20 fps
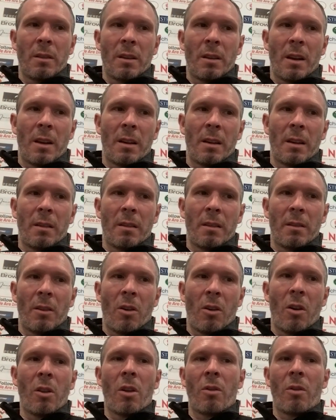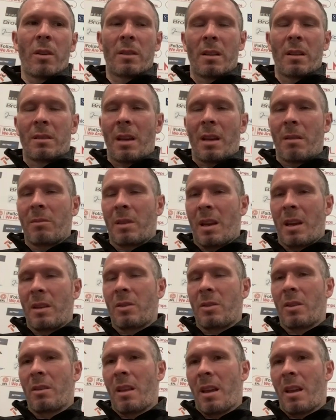although there's a
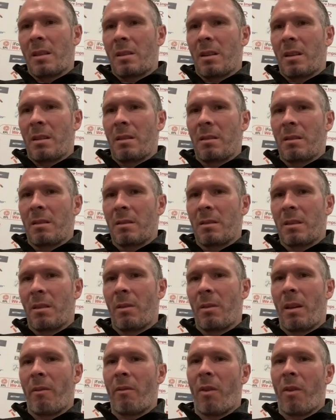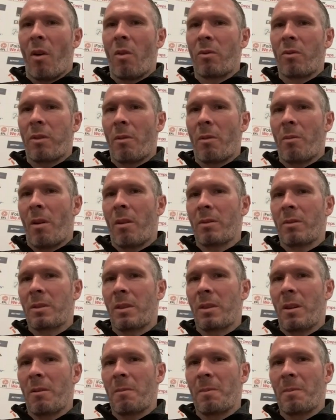temptation there to involve them
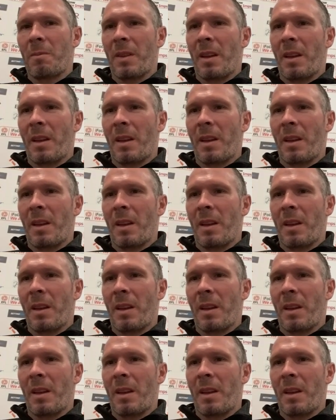also,